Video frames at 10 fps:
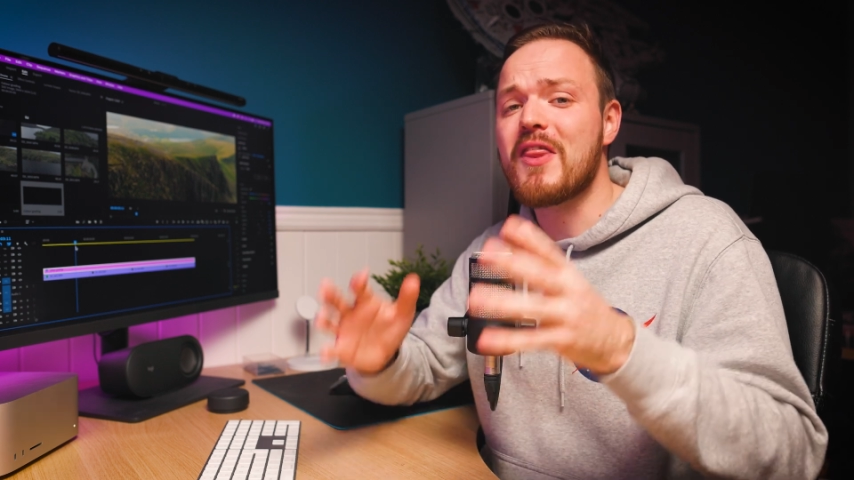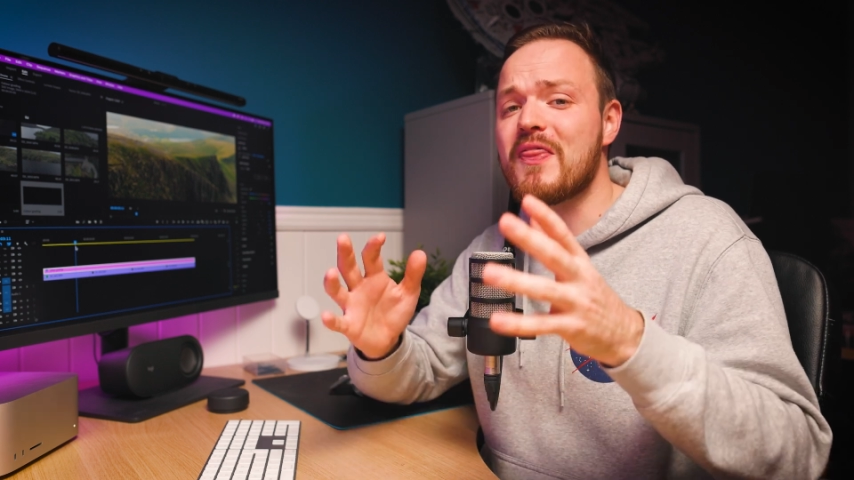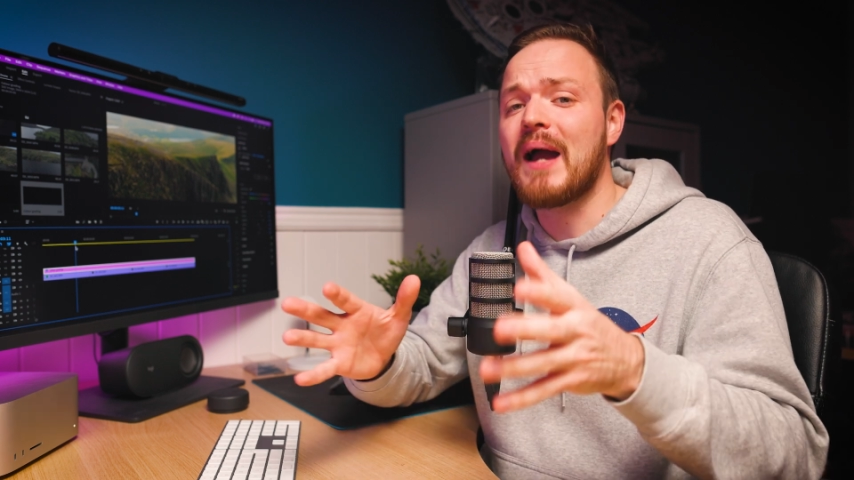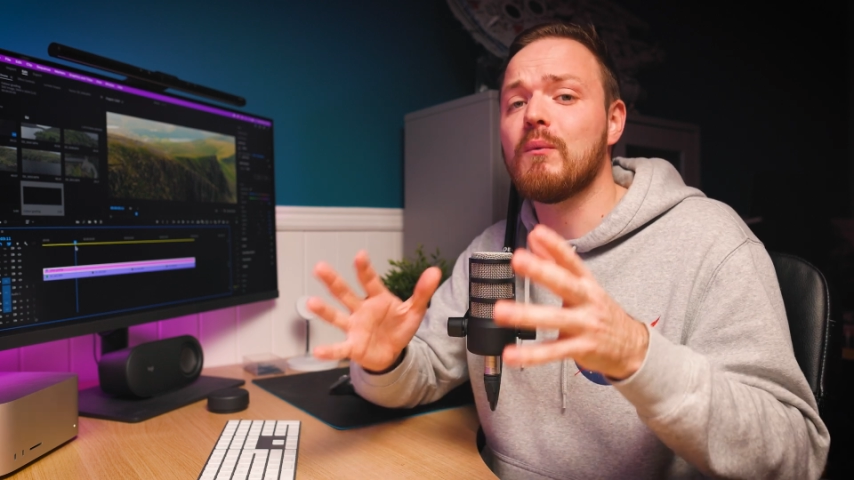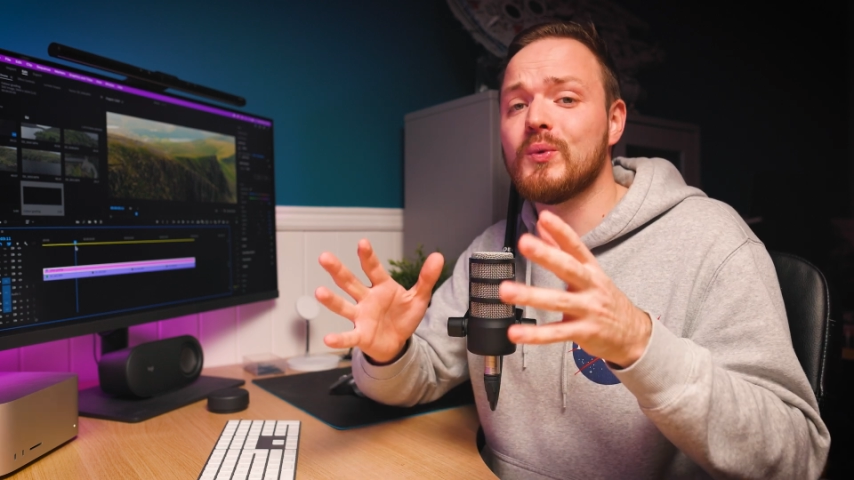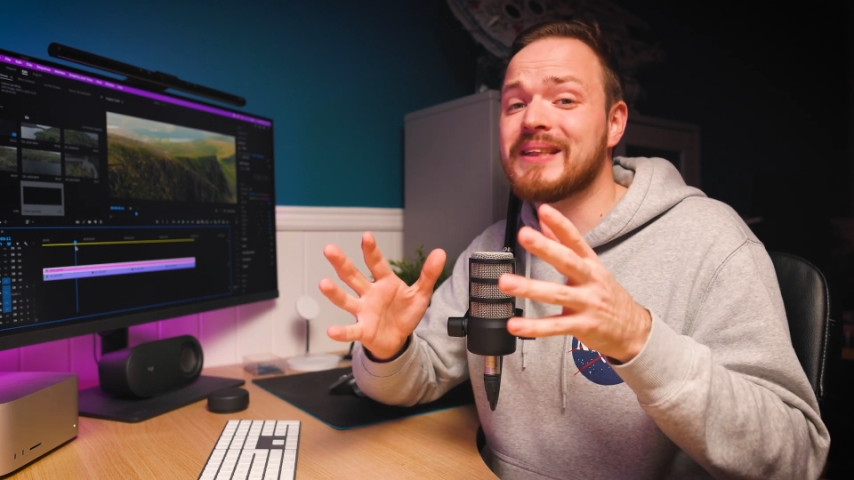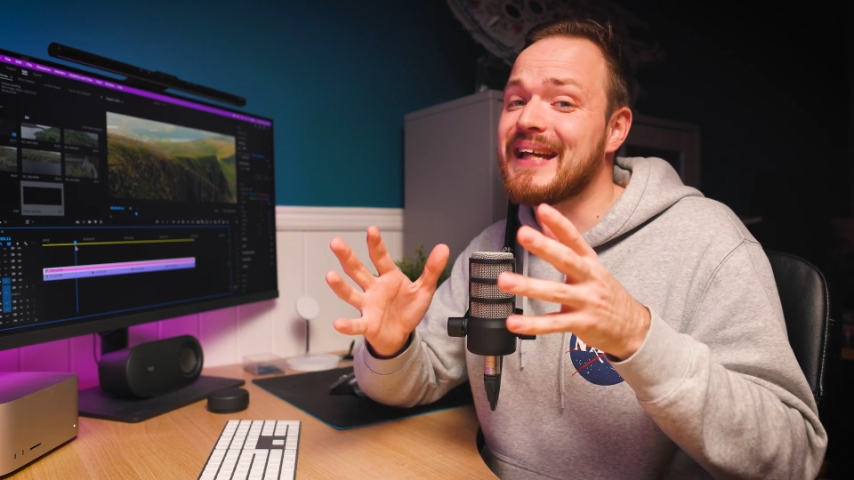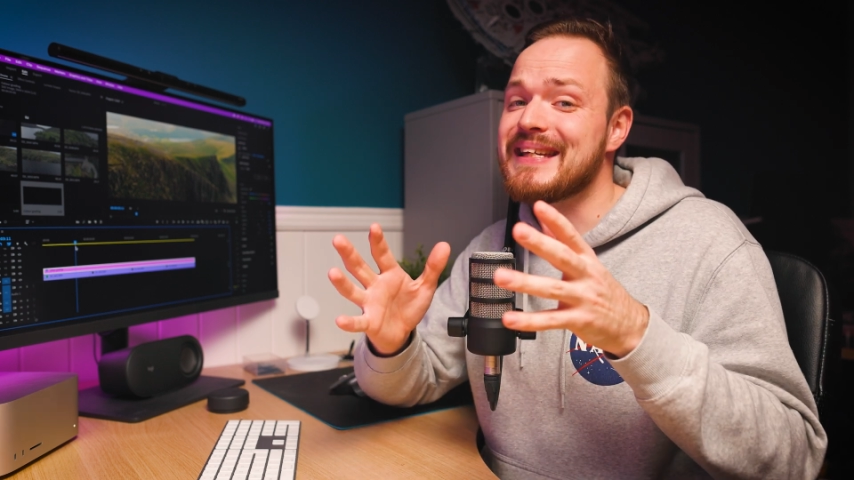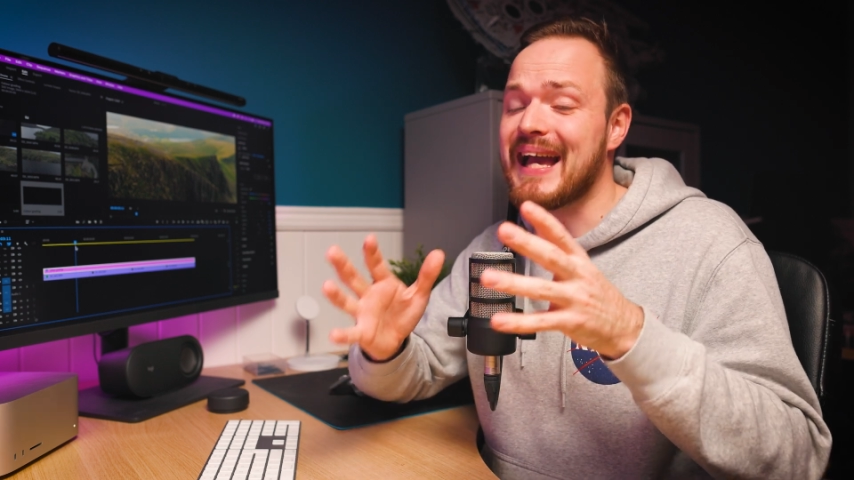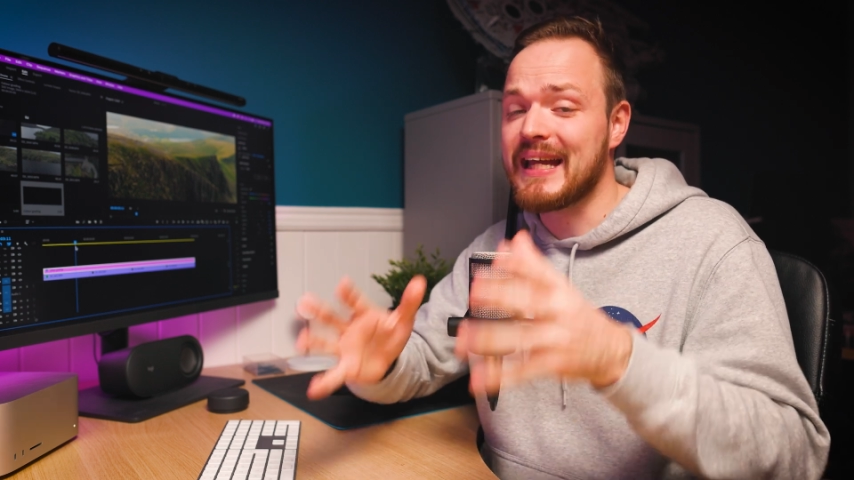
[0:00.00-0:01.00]
that will
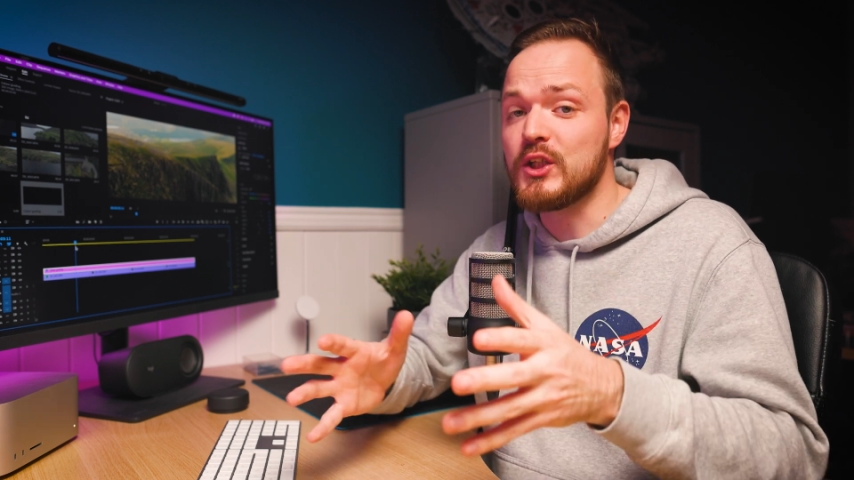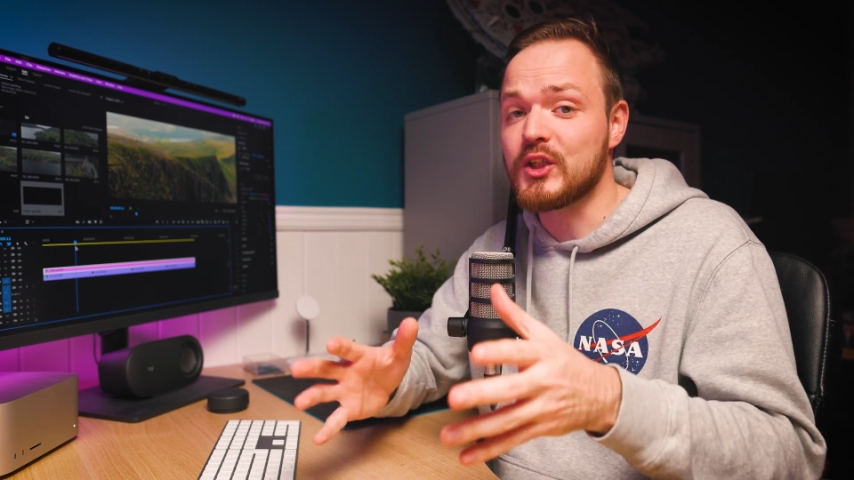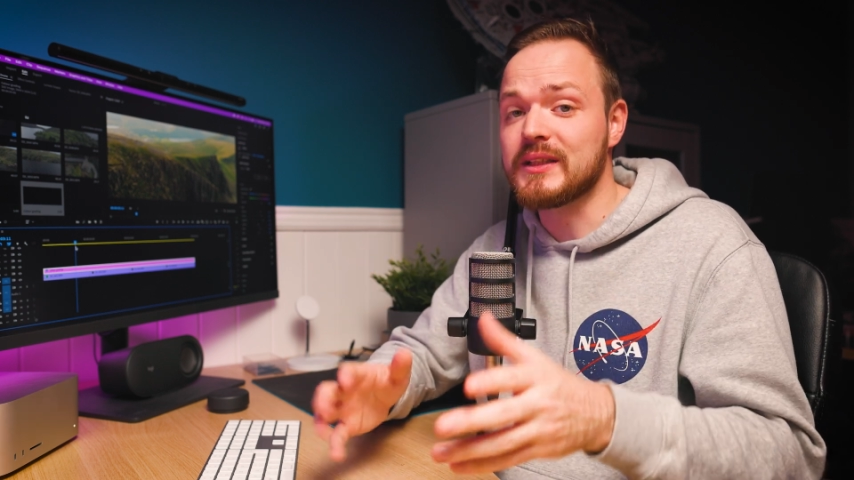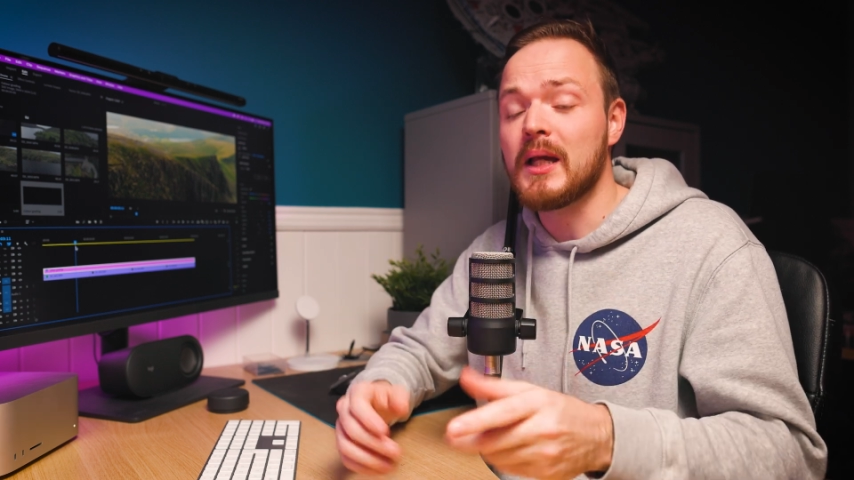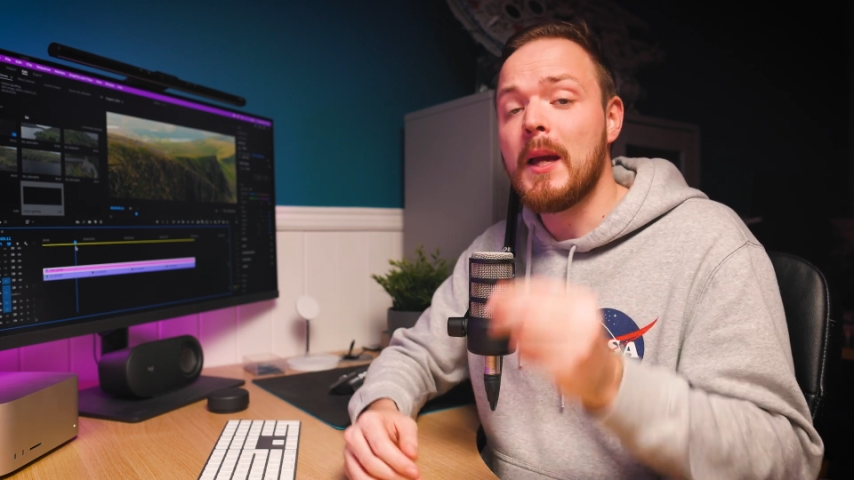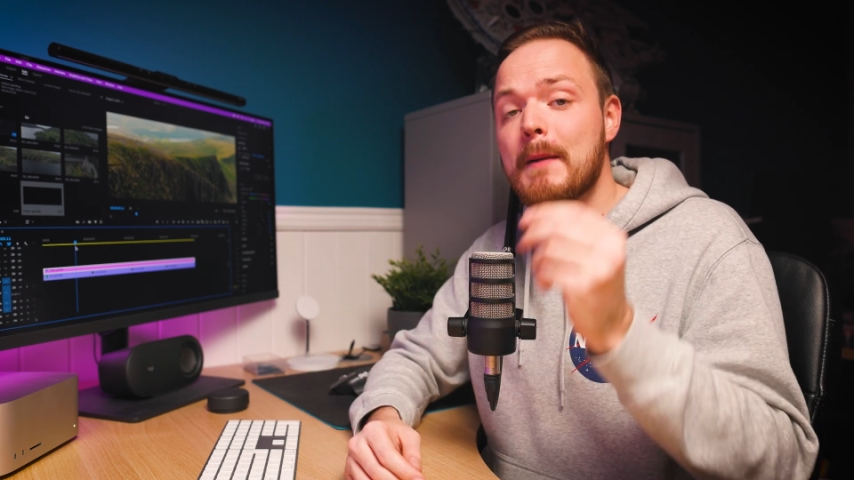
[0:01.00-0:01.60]
take ages.